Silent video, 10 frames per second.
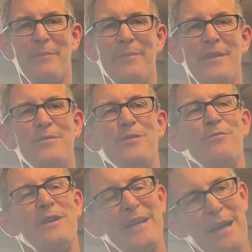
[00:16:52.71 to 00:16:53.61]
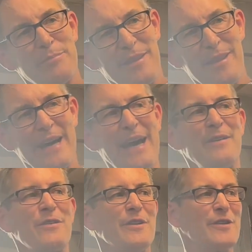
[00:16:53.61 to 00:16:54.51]
This is really up to the
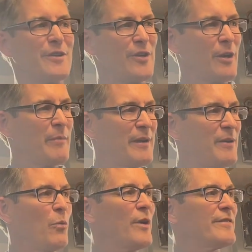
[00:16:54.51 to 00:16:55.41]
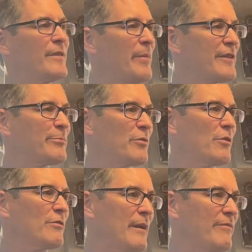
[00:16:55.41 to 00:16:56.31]
lender to determine what's the best
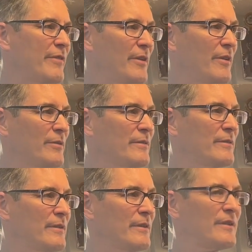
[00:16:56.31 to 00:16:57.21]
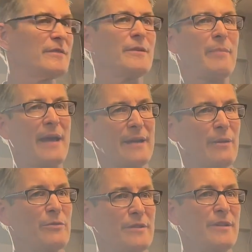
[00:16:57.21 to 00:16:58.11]
program for you,
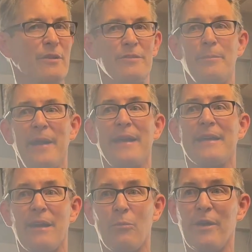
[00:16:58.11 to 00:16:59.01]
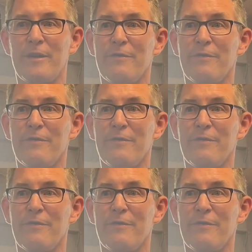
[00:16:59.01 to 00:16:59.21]
depending on what your